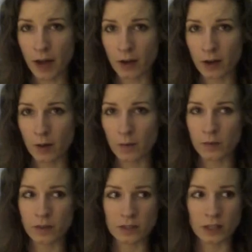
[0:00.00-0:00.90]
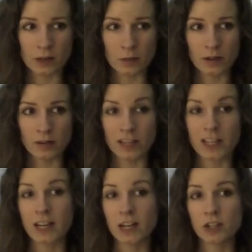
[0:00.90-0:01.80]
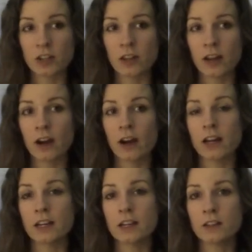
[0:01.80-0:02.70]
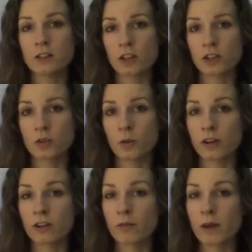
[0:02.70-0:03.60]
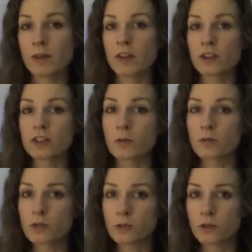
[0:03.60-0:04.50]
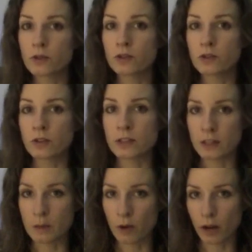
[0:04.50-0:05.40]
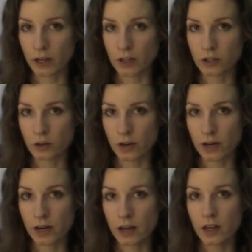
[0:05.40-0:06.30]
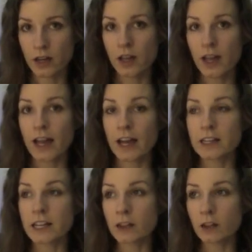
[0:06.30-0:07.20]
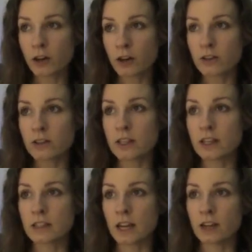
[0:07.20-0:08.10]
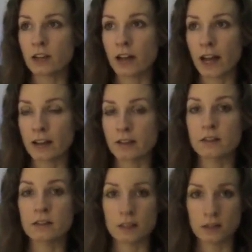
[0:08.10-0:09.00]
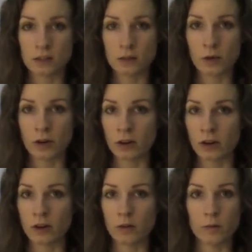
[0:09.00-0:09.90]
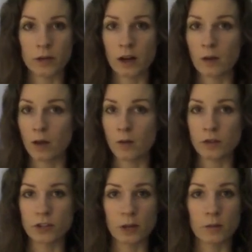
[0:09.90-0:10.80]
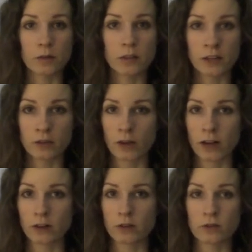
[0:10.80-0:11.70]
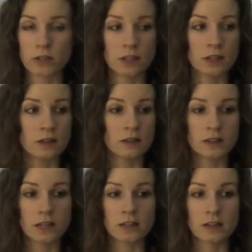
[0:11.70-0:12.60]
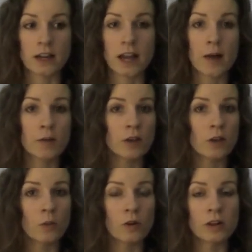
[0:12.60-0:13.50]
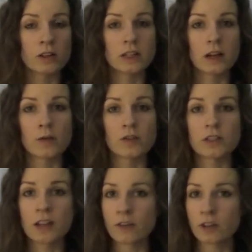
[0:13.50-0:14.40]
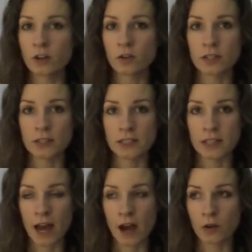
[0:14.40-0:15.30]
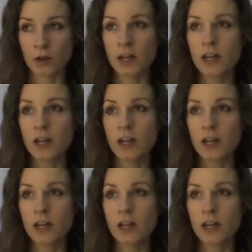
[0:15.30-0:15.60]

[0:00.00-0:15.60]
him. There's a little bit of a connection there, and he starts to wonder if maybe there's some truth to the sleepwalking story. And he learns that Daniel has, since the murder, become almost a complete recluse. He stays in a cabin in the woods, he almost never goes into town,